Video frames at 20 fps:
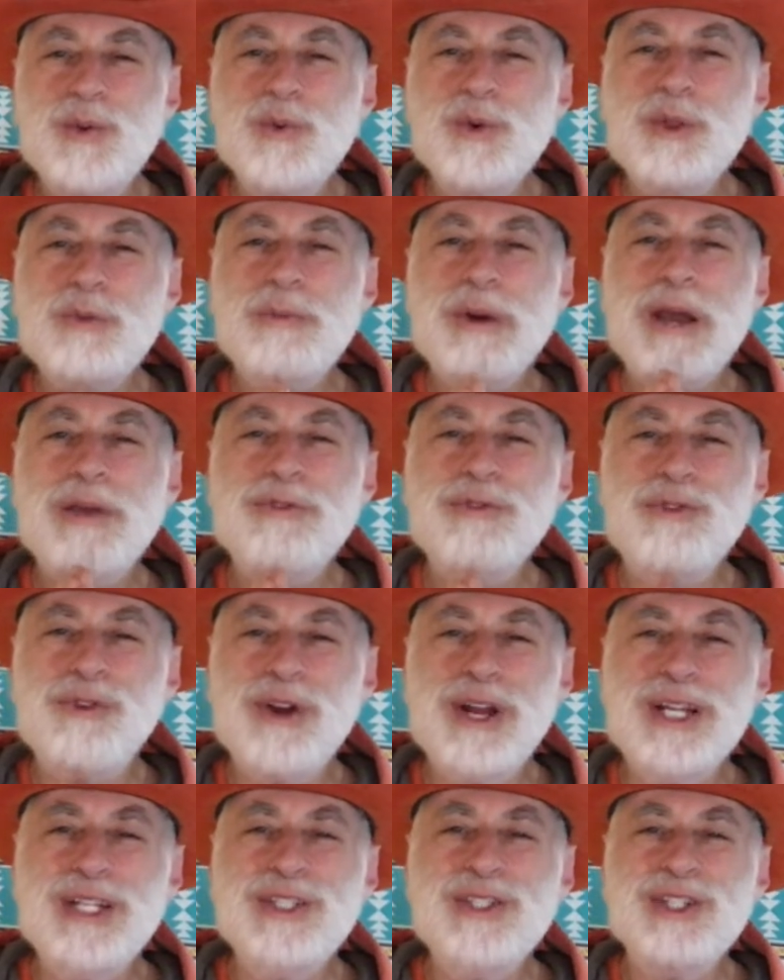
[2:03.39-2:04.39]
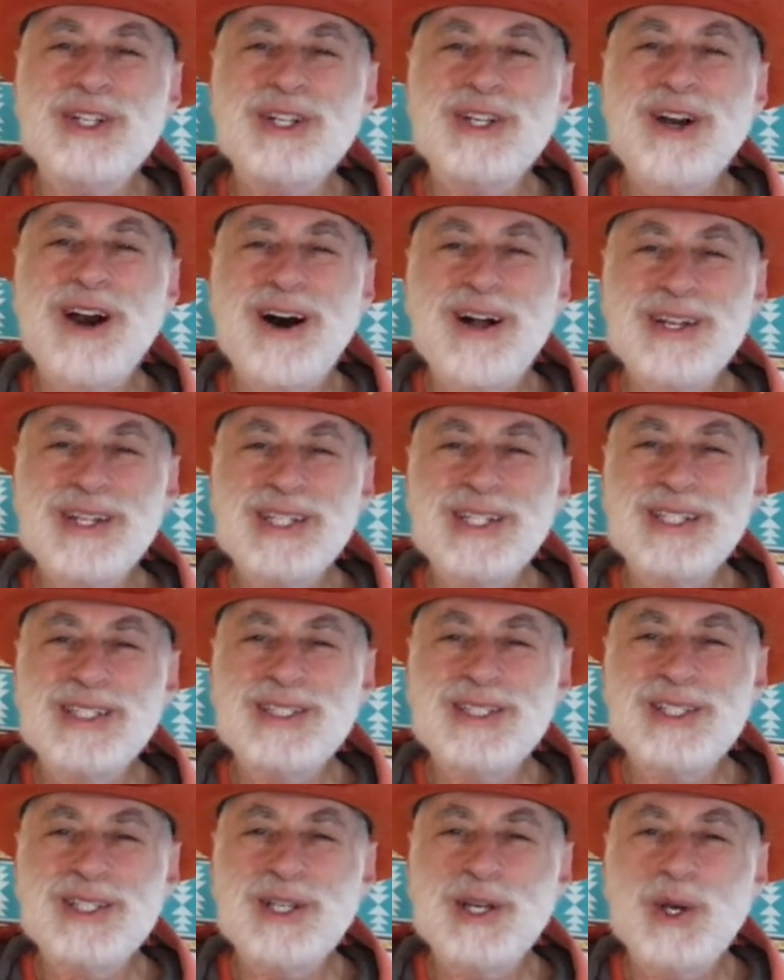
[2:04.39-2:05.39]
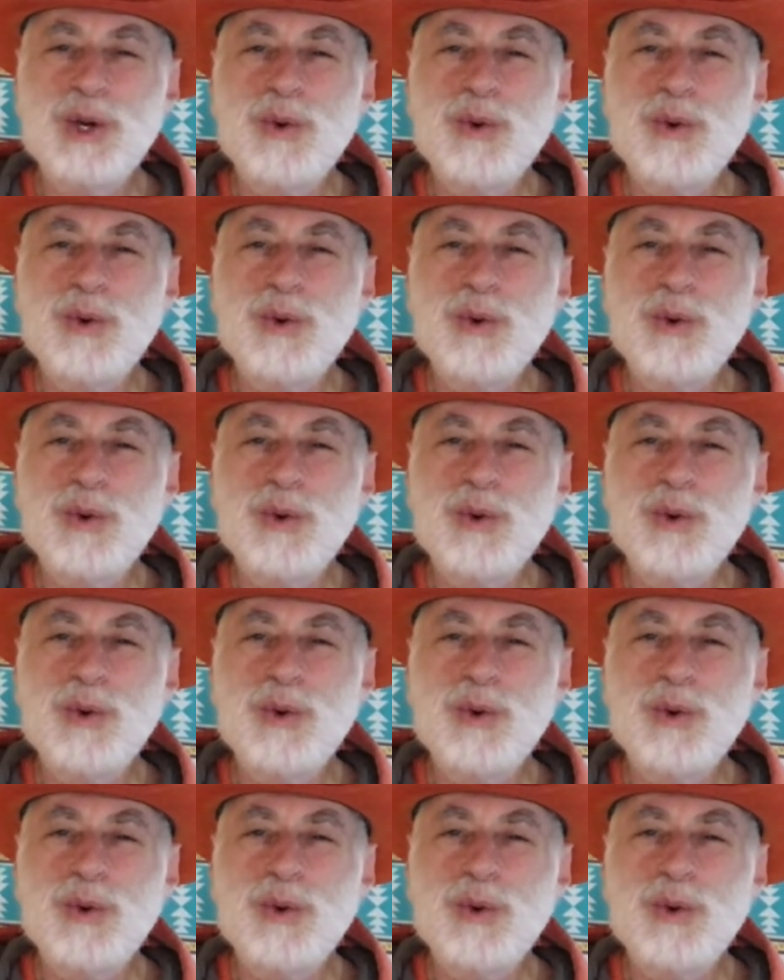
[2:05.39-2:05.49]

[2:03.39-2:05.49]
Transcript: with my friends and colleagues,